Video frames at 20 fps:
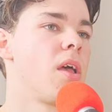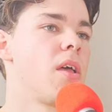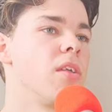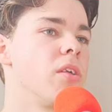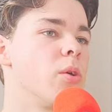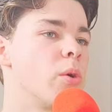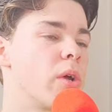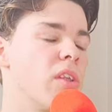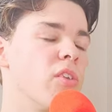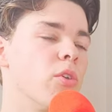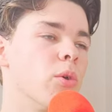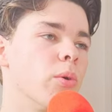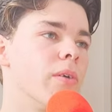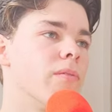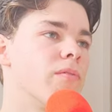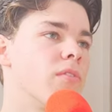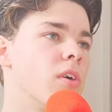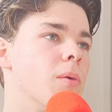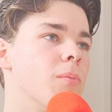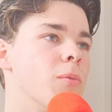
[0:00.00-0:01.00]
You can do it
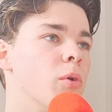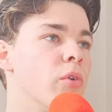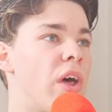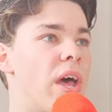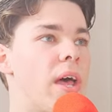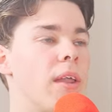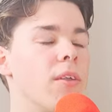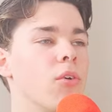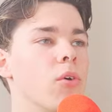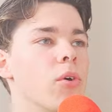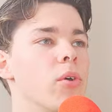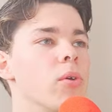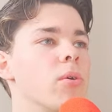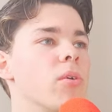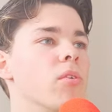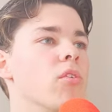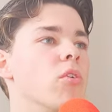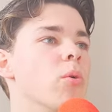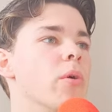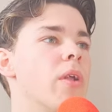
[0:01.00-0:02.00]
from your dad, or you
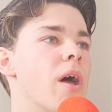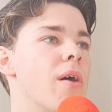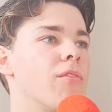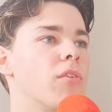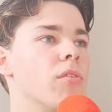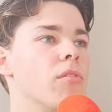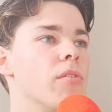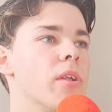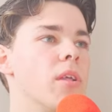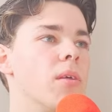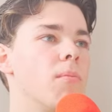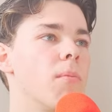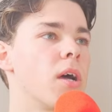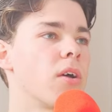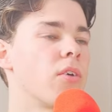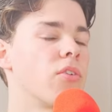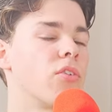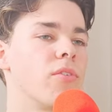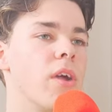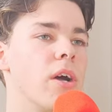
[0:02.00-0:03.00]
can do it after reading
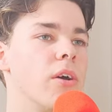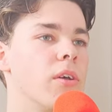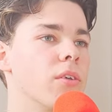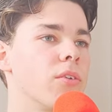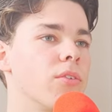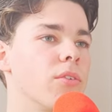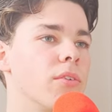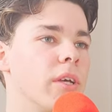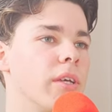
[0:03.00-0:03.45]
Marcus Aurelius.